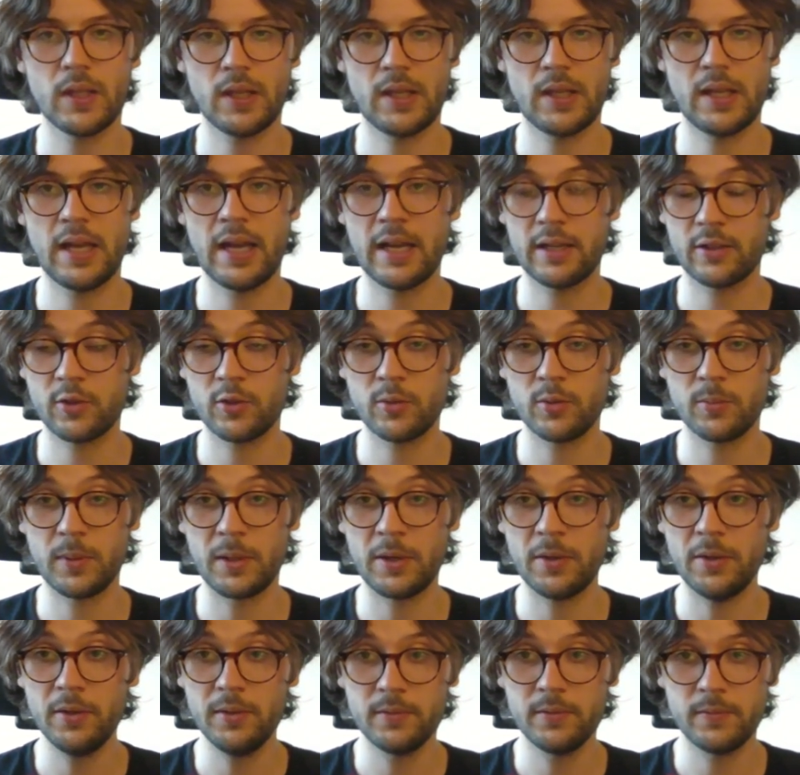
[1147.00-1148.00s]
aggro
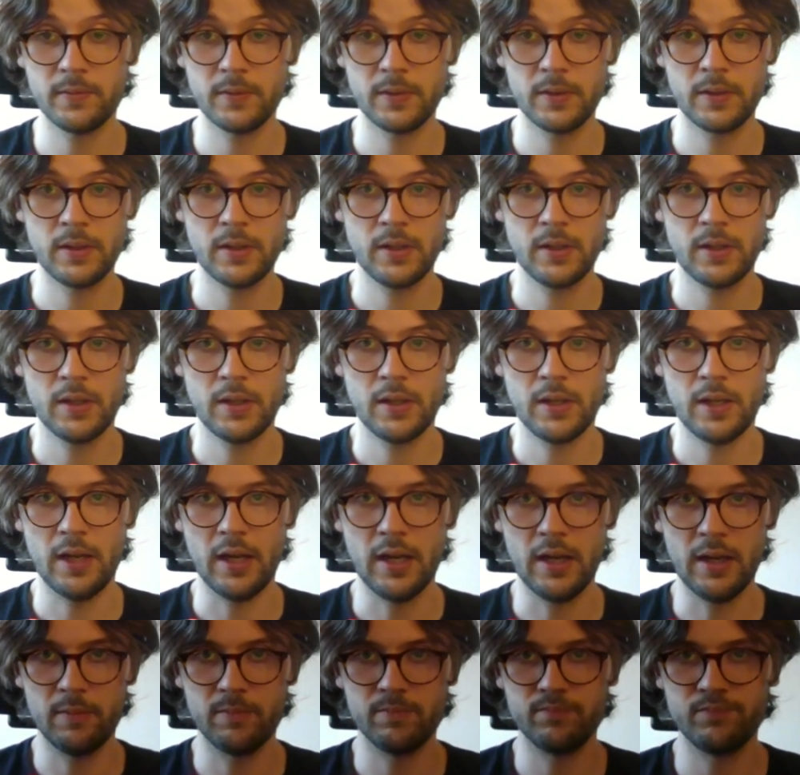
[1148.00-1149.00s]
mirror,
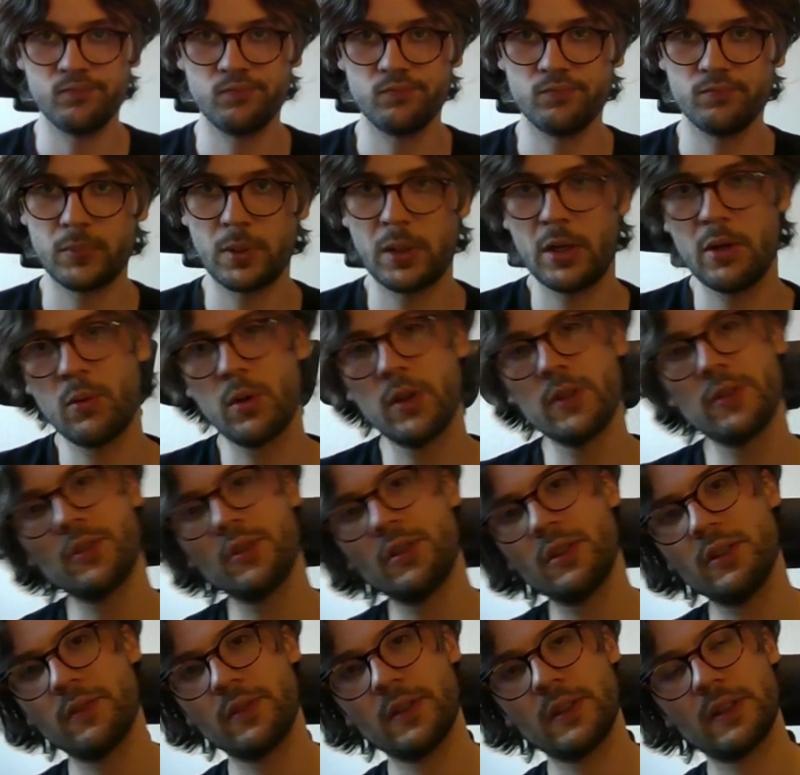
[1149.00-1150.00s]
but I wonder
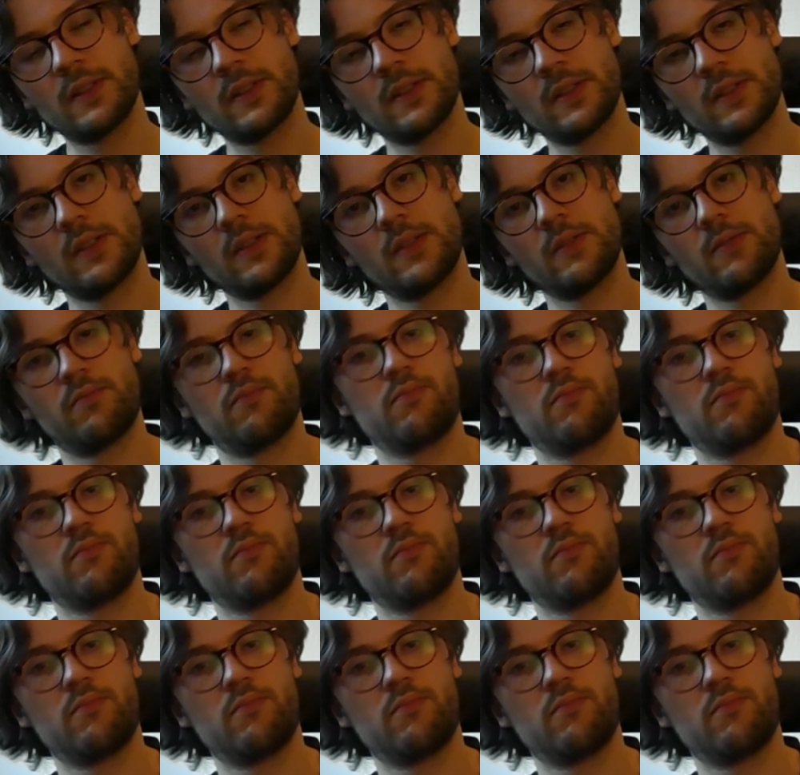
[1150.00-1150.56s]
if it's